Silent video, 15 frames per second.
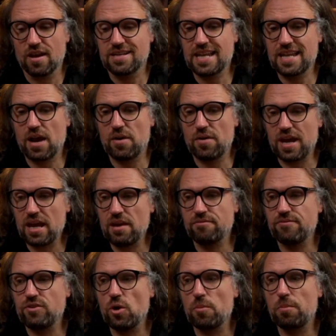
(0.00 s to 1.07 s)
Now,
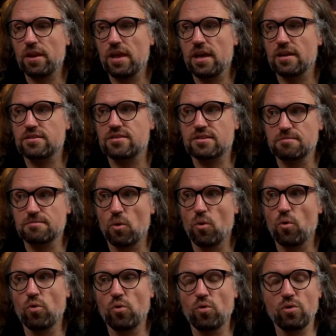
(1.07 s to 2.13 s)
if you're playing a
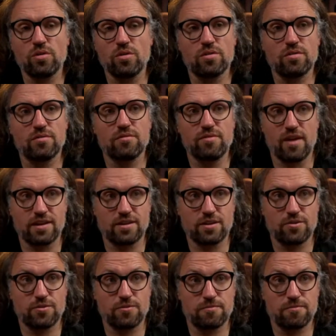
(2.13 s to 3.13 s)
small venue